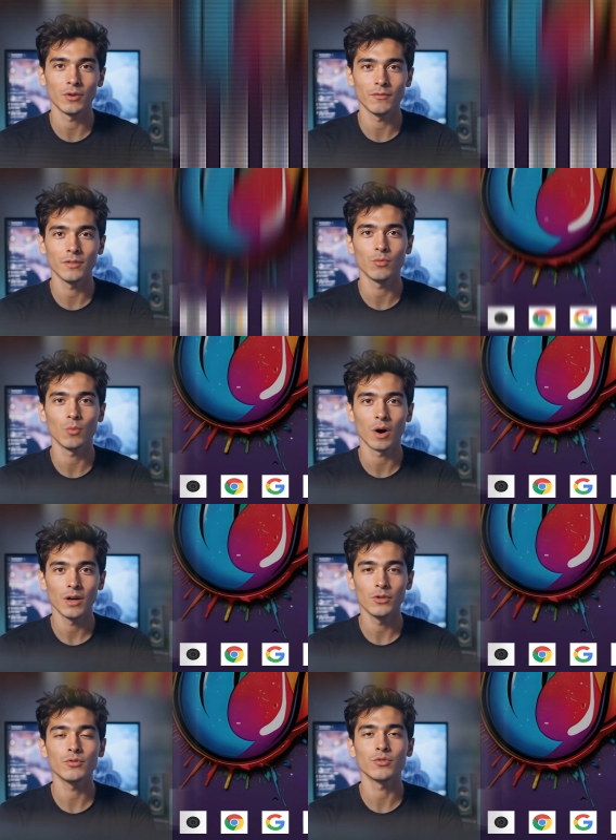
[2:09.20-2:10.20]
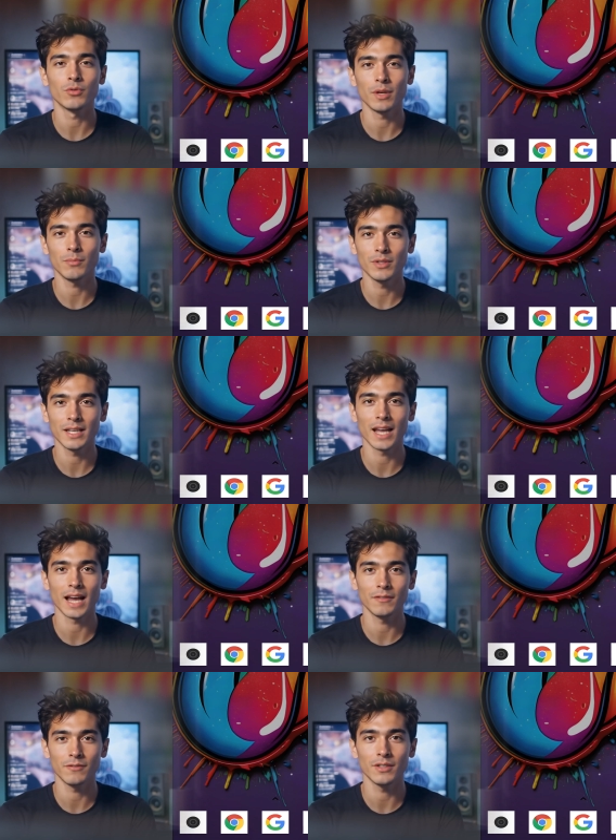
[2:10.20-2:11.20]
even walk you through it with a
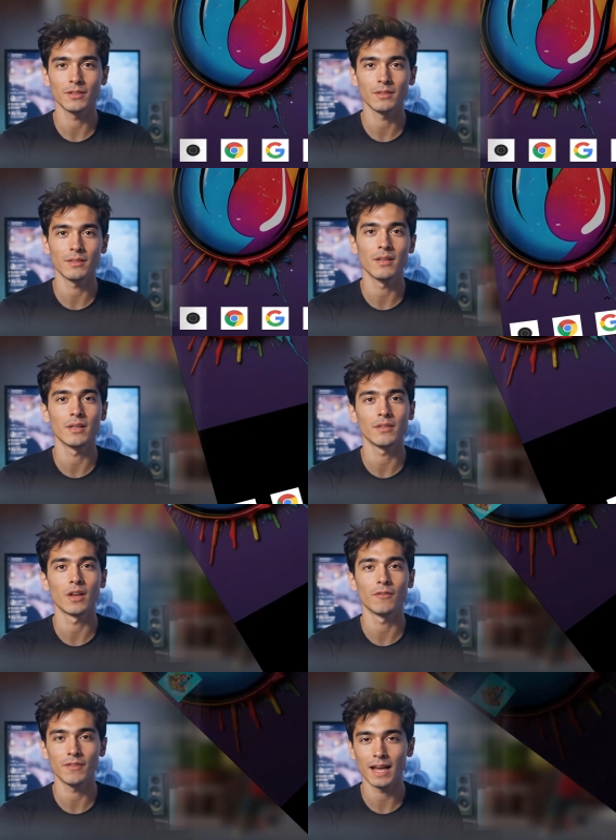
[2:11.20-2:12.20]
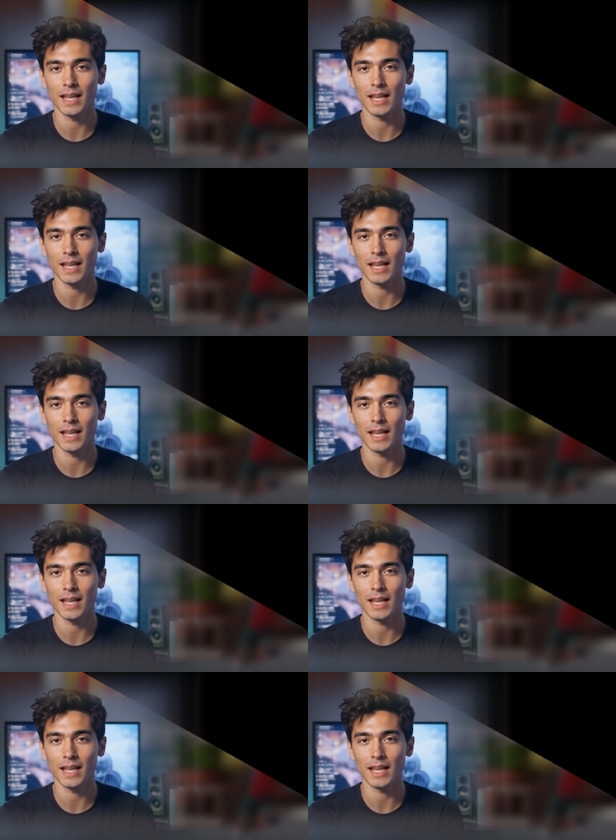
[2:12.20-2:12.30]
guide if needed. Knock that